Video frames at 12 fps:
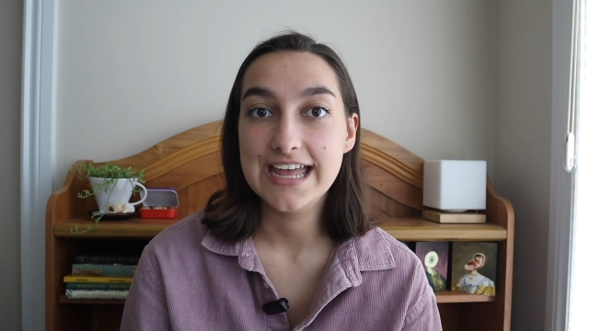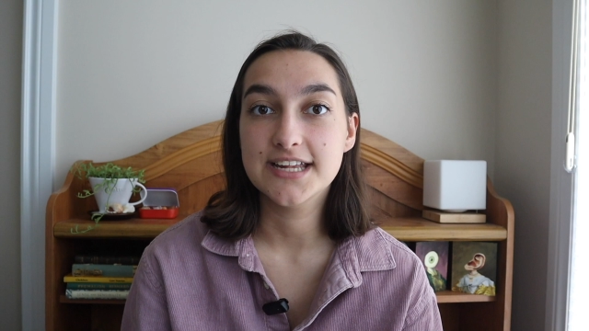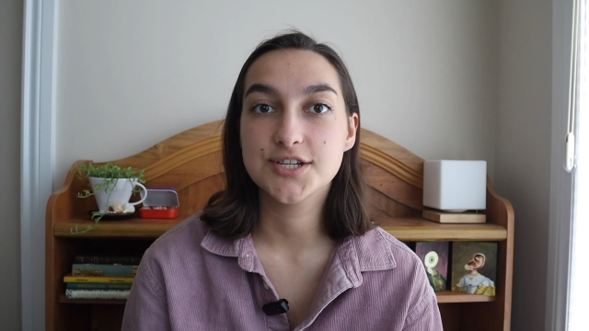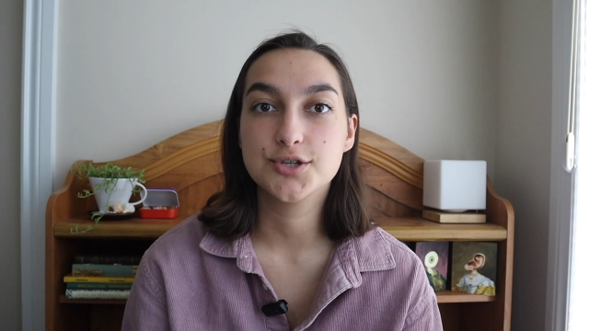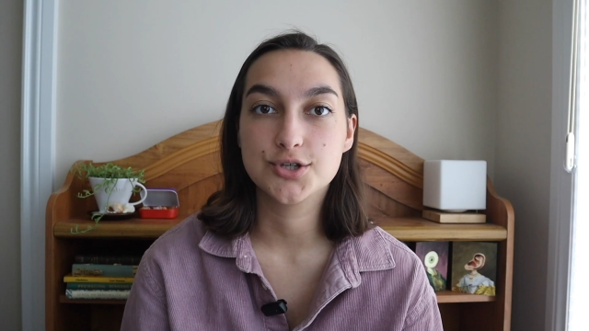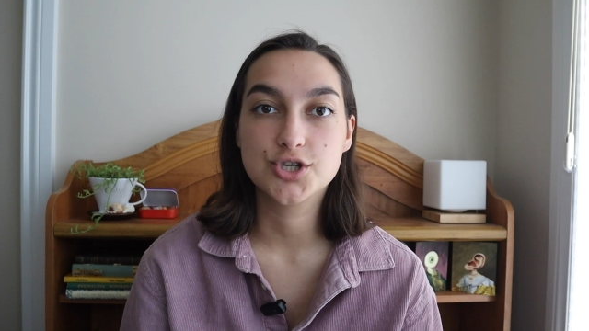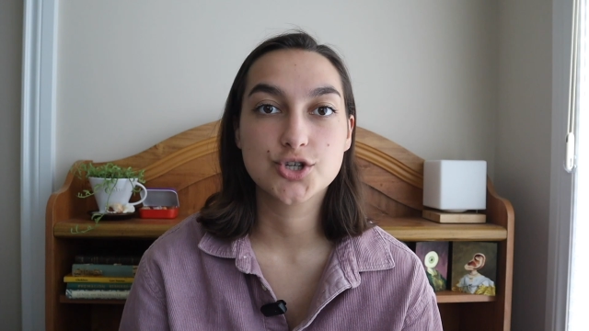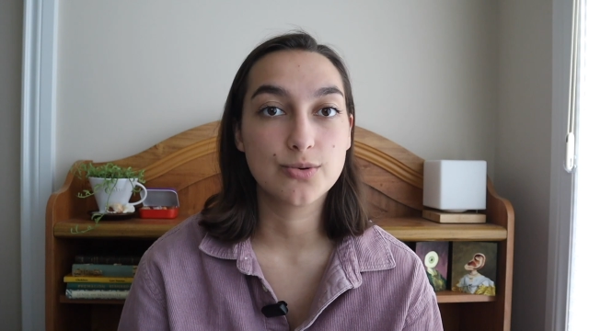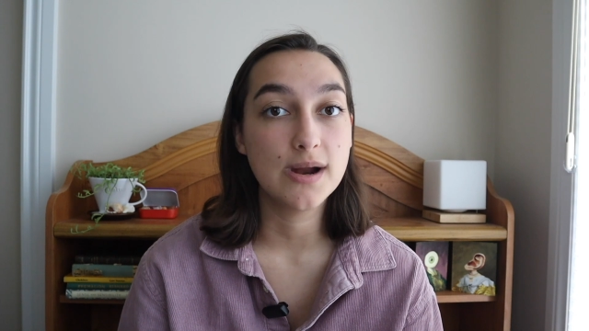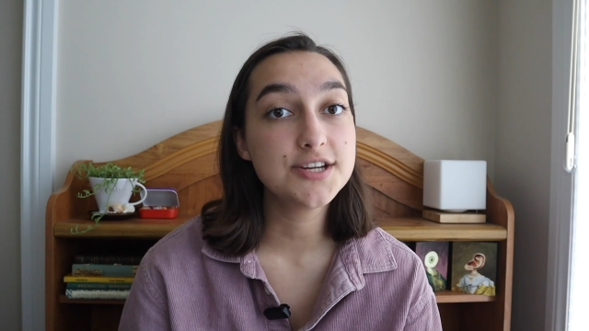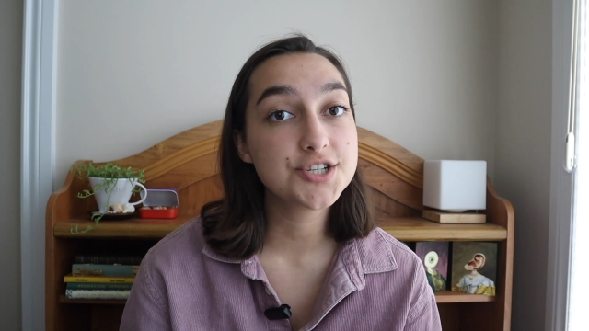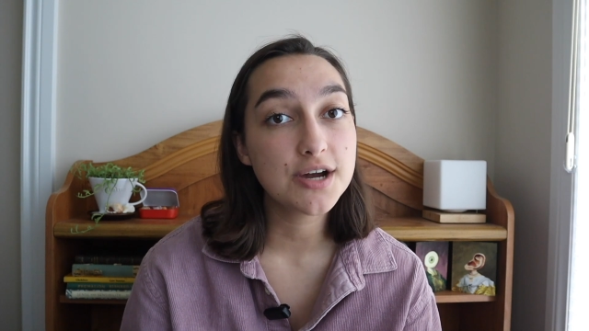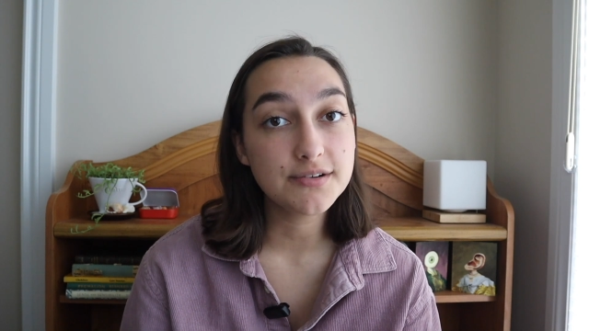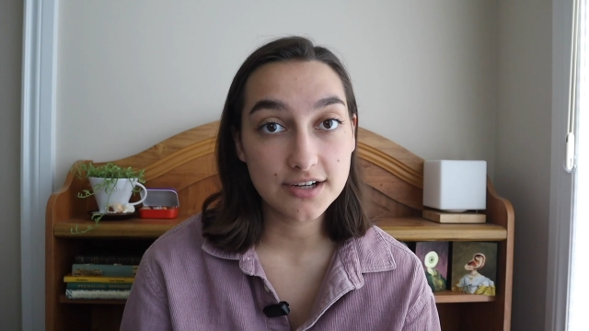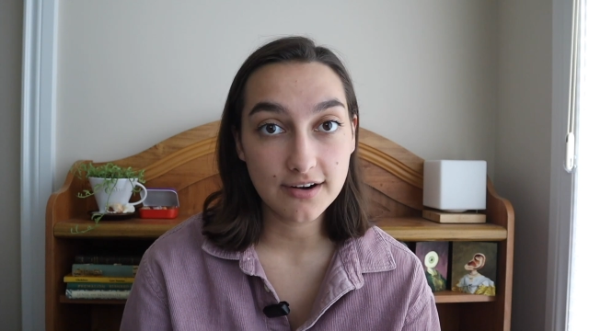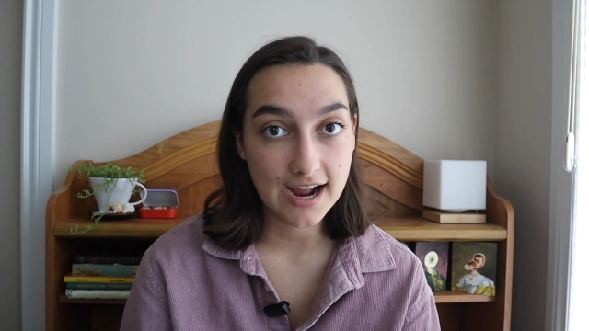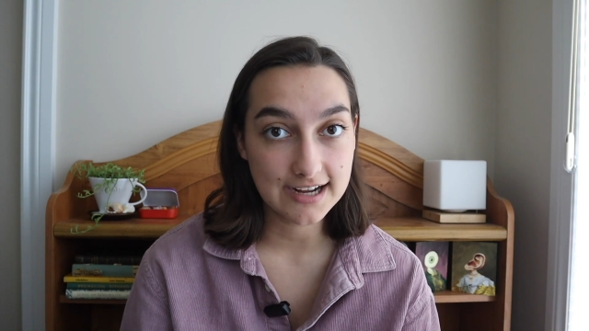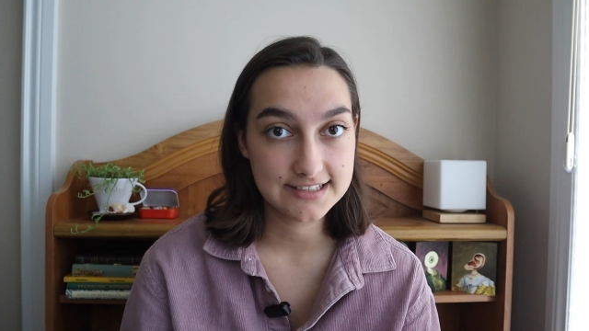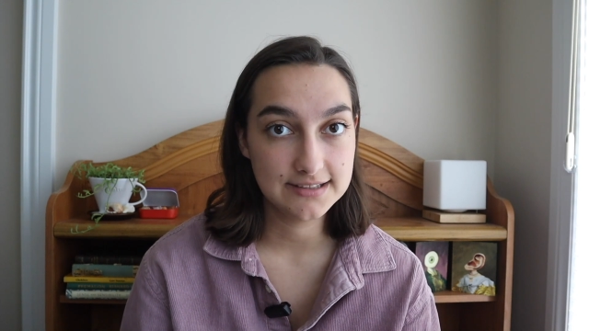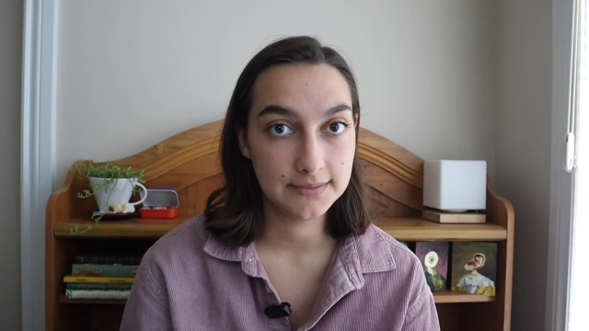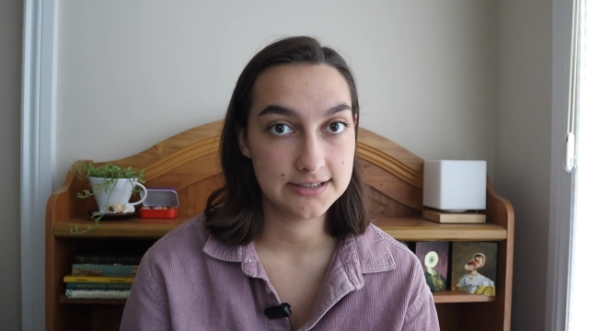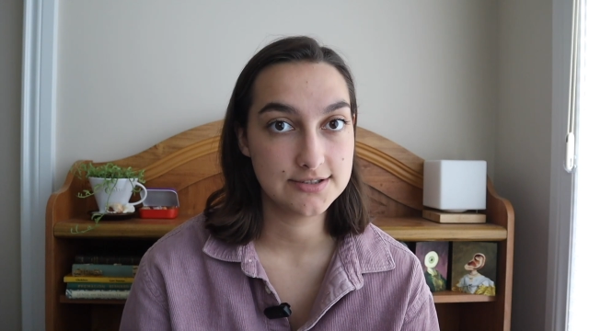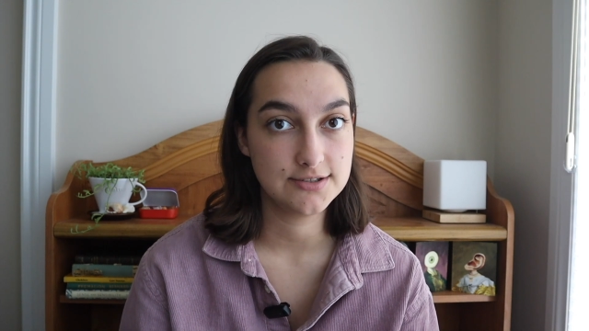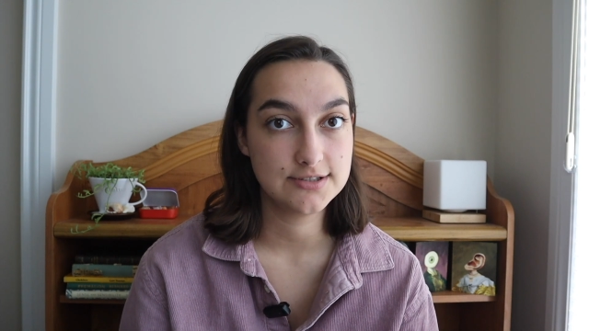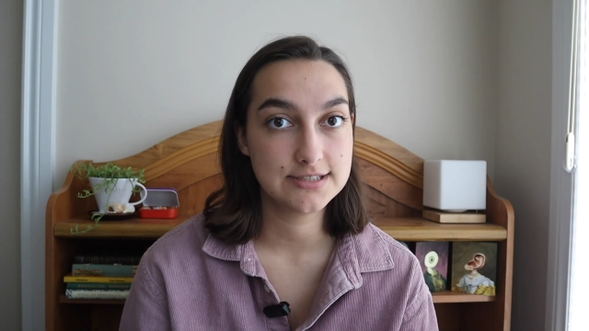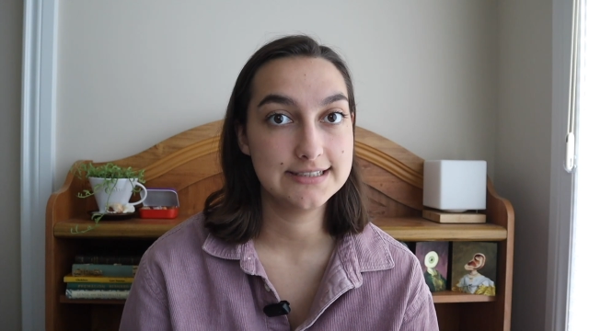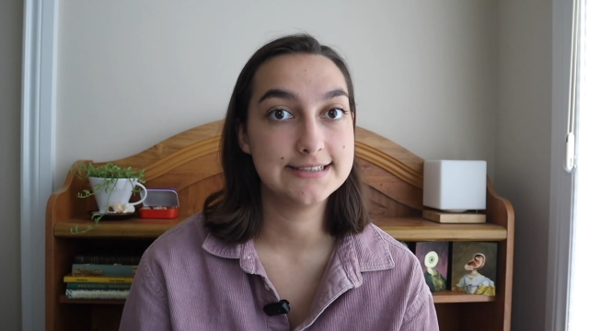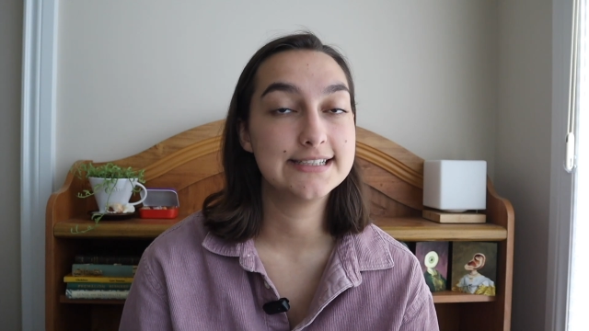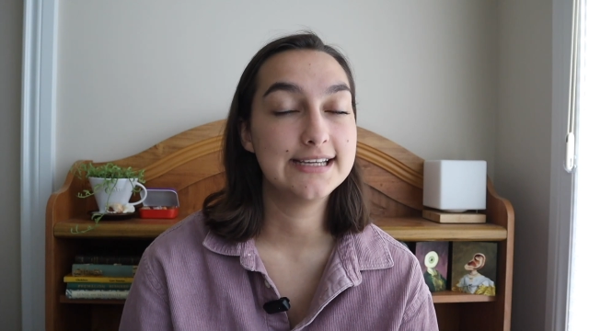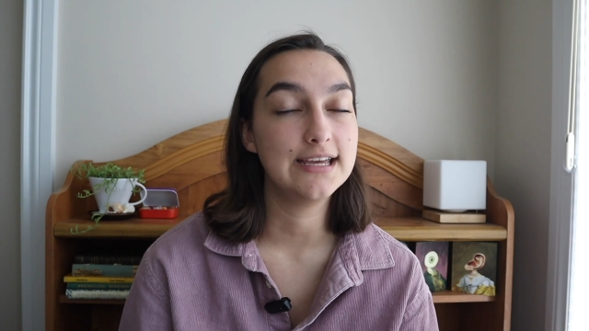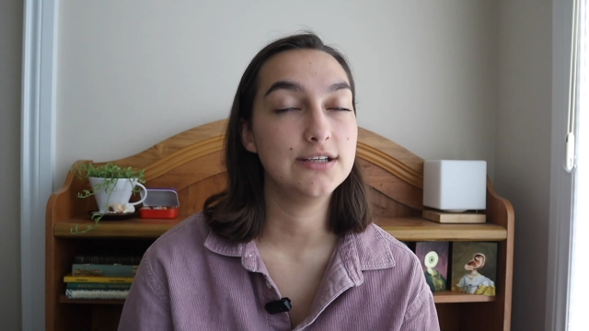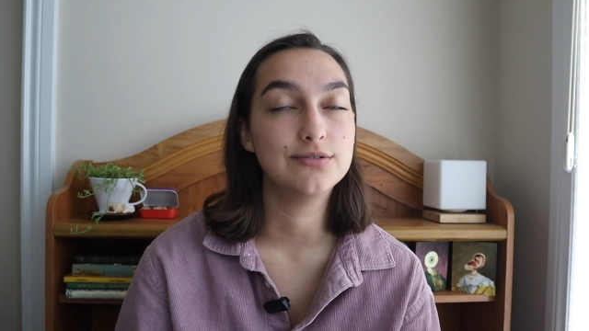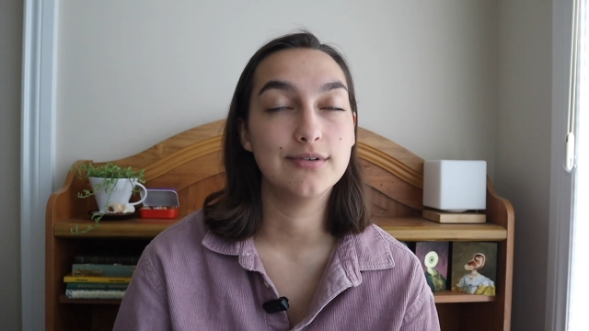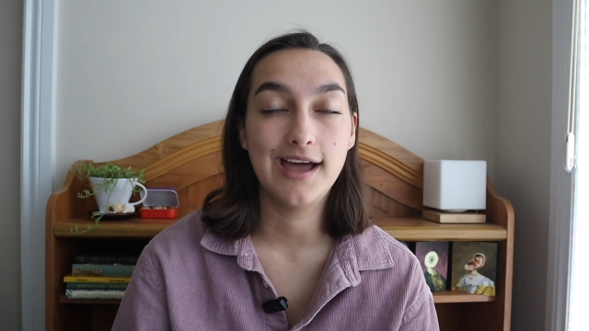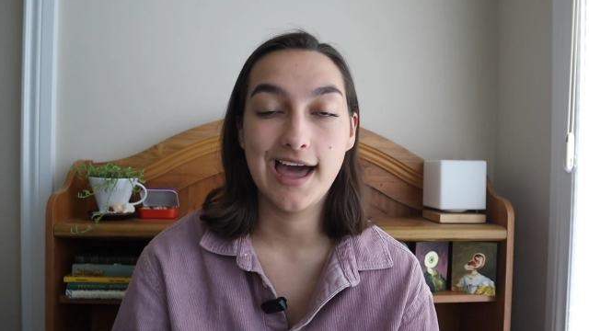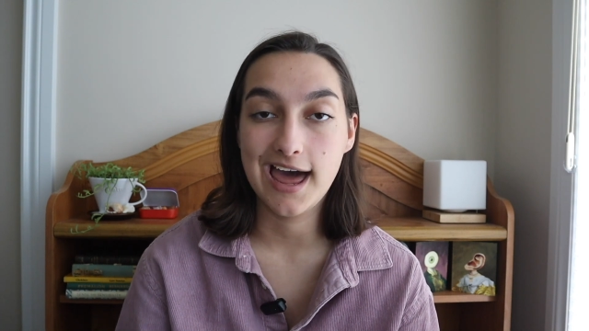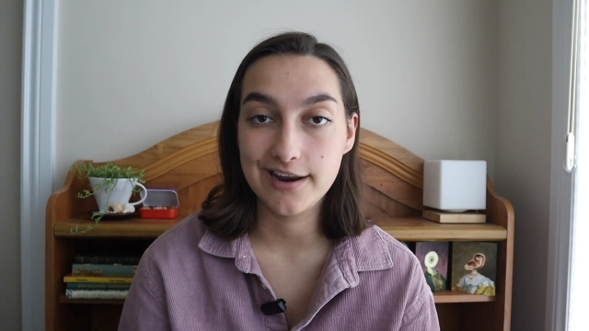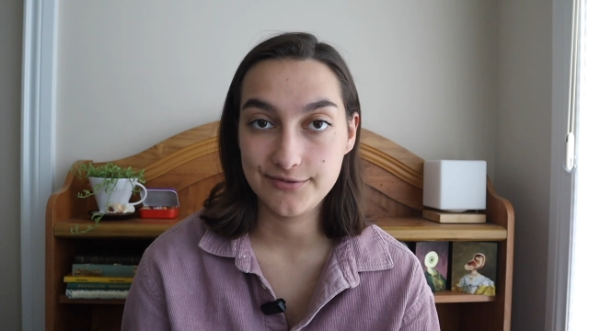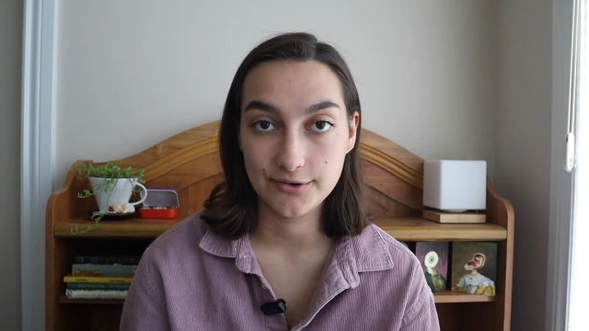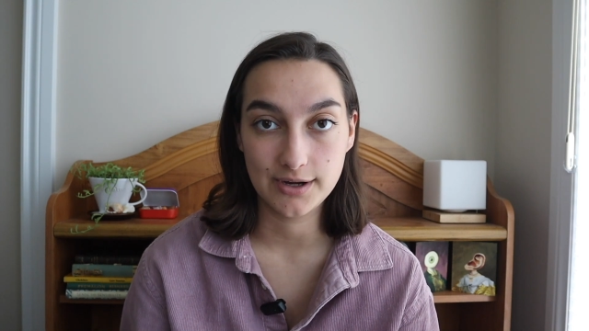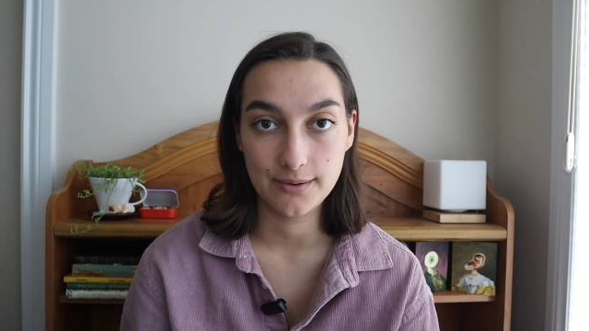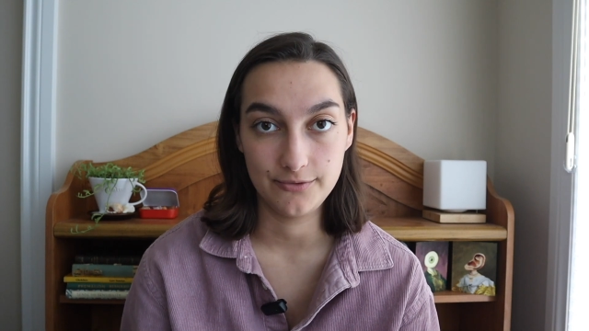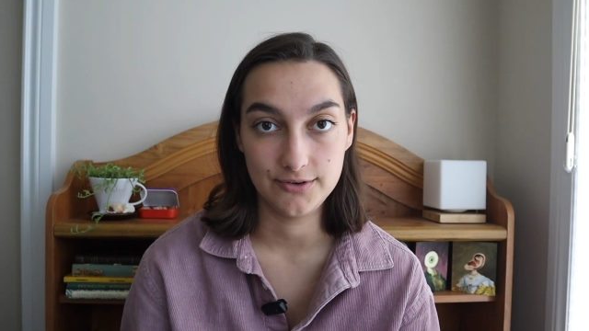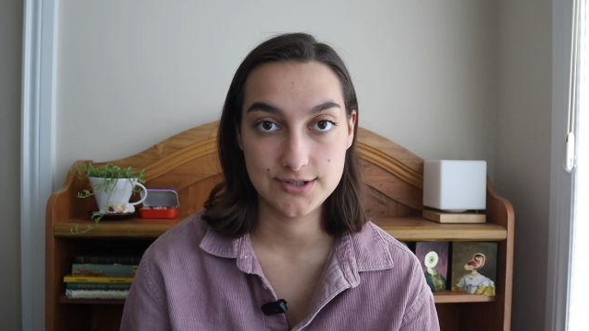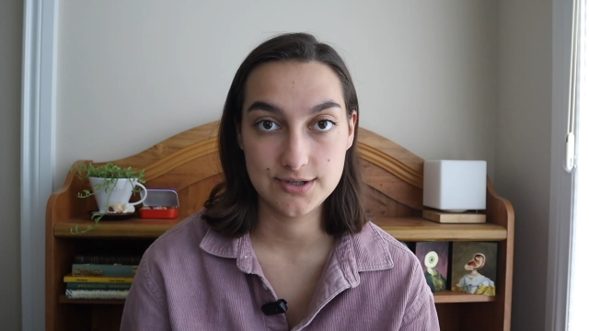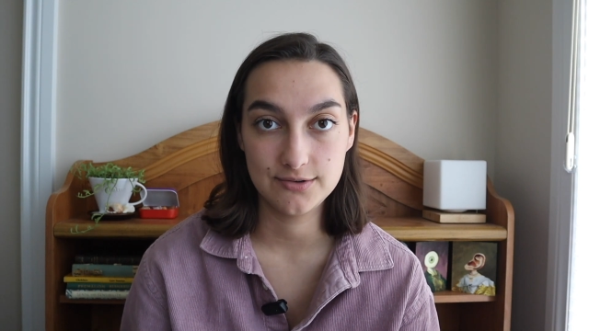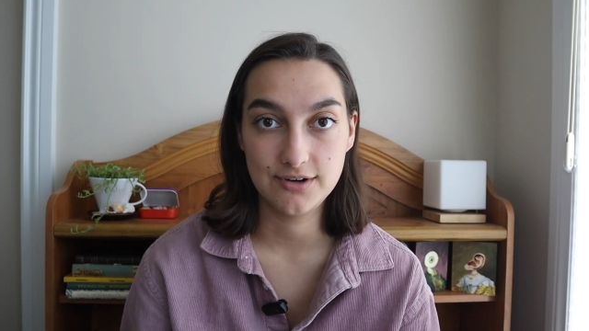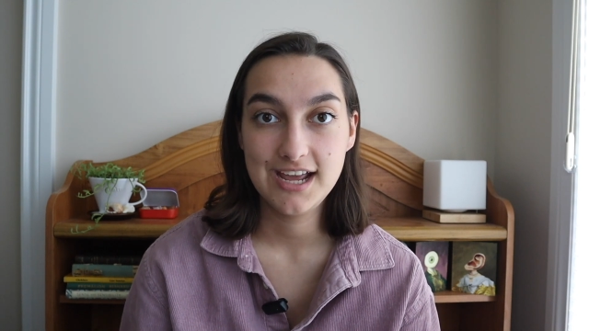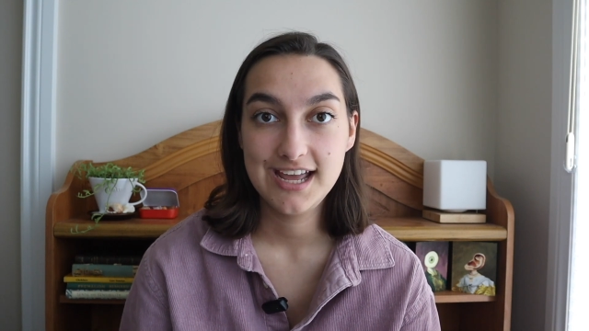It's to stretch out your acting muscles and to get you out of your comfort zone.